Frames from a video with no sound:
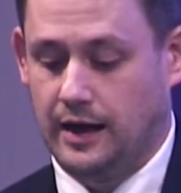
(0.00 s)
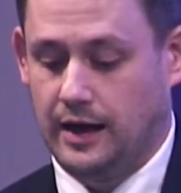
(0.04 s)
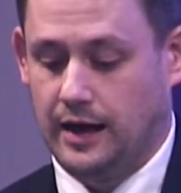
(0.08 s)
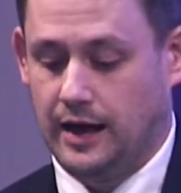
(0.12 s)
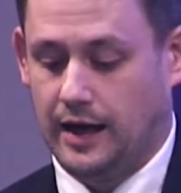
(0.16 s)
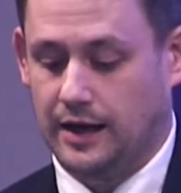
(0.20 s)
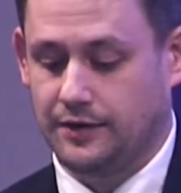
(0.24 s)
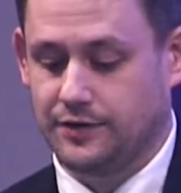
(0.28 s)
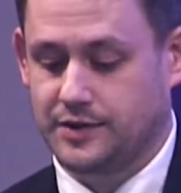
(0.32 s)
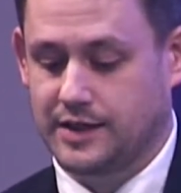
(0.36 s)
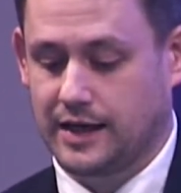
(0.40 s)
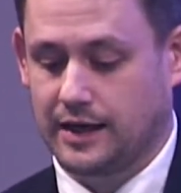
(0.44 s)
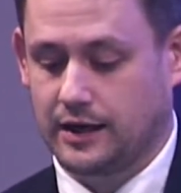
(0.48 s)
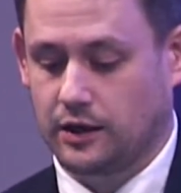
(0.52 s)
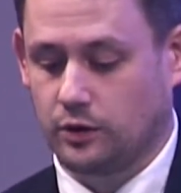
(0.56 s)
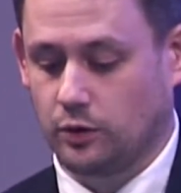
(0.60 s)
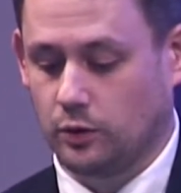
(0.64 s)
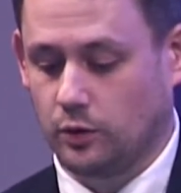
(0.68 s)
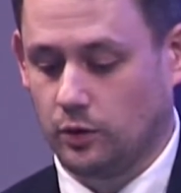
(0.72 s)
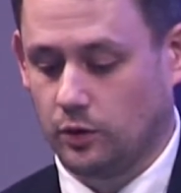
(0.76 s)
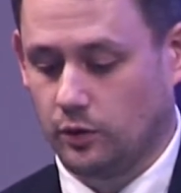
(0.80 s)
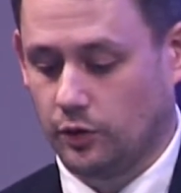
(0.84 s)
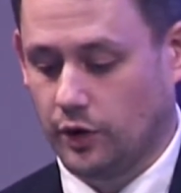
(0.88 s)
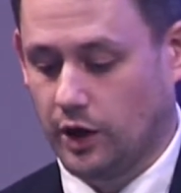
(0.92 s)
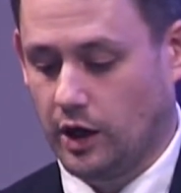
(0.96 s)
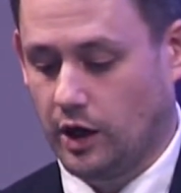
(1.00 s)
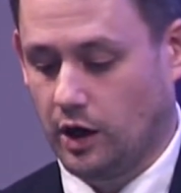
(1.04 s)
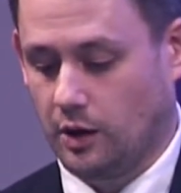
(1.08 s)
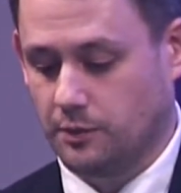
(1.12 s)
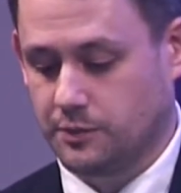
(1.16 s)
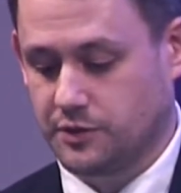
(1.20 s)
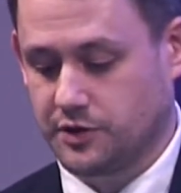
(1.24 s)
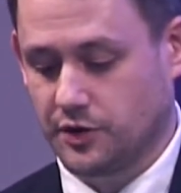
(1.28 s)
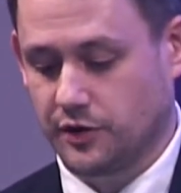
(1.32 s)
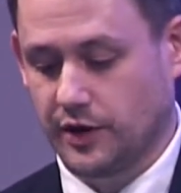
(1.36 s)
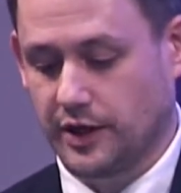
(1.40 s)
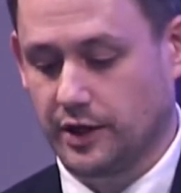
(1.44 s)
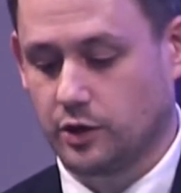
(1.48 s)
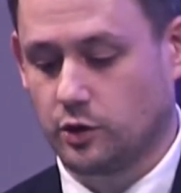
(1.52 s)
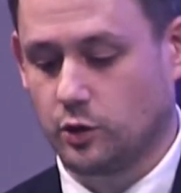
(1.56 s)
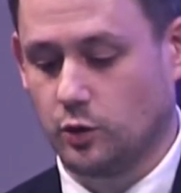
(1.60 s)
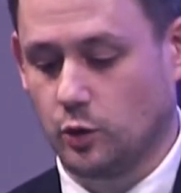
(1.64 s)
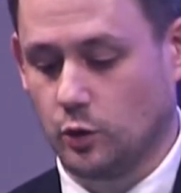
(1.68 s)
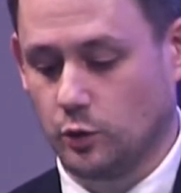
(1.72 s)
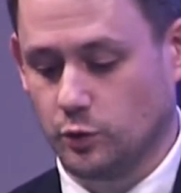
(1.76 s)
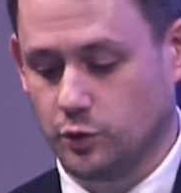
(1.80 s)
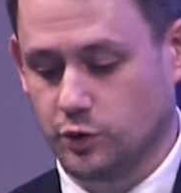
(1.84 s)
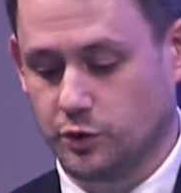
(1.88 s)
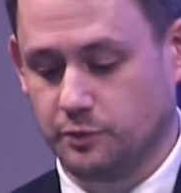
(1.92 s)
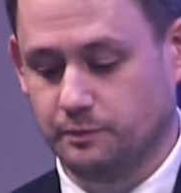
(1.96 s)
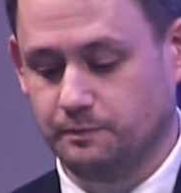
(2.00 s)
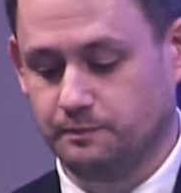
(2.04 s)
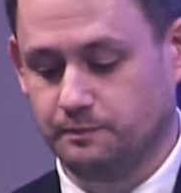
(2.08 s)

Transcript: and tackle the harms that they cause.